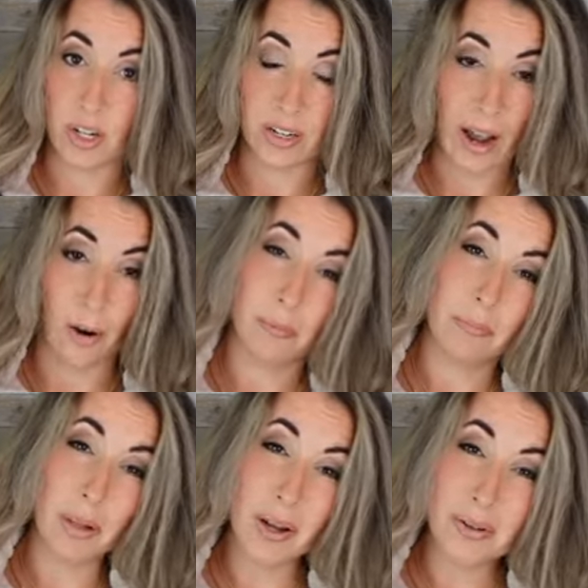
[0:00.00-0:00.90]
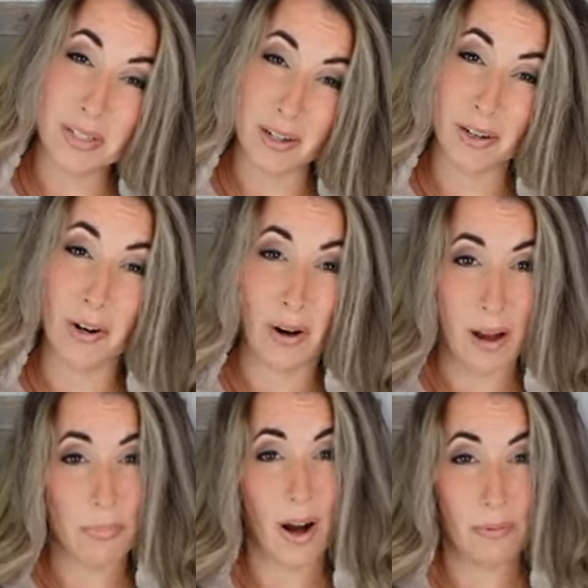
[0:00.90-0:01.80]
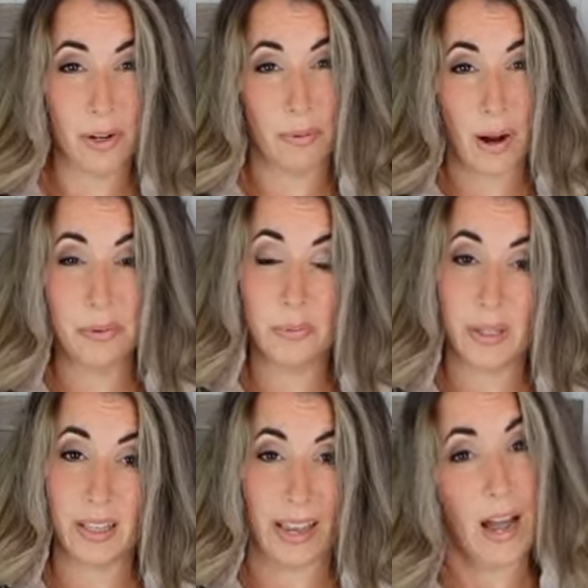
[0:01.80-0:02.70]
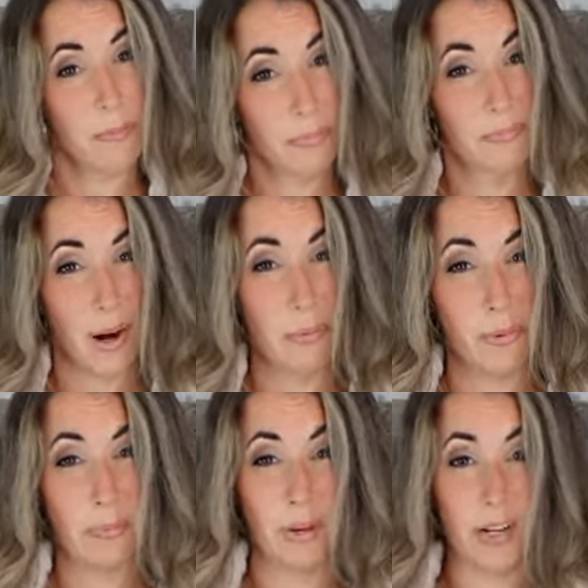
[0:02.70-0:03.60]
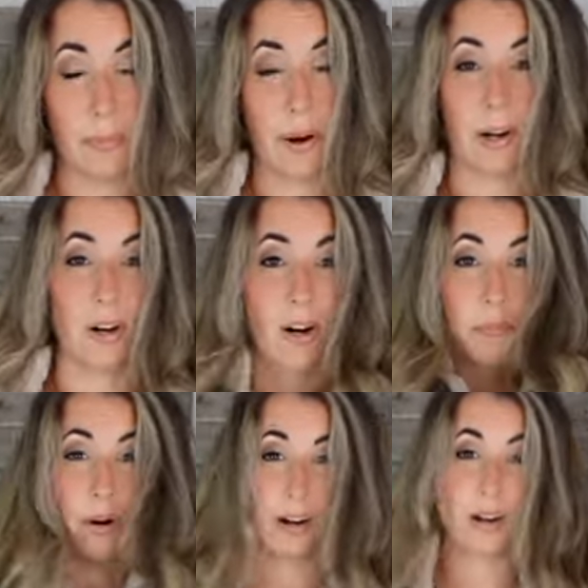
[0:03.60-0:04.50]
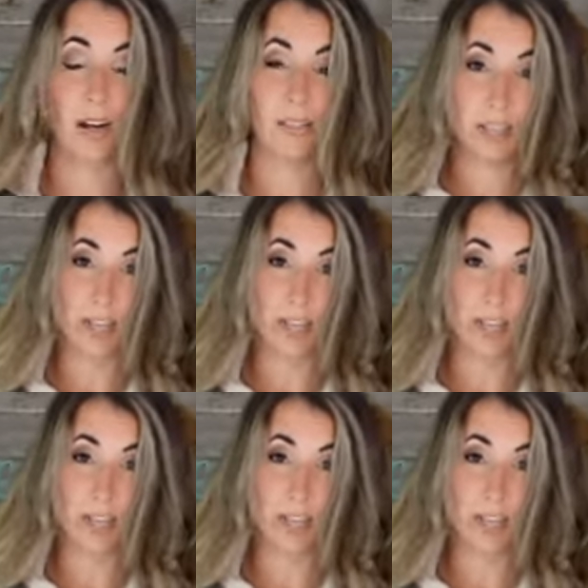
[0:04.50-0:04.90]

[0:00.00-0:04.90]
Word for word: Now, below zero, I'm probably you're probably like I'm probably putting a parka parka on like a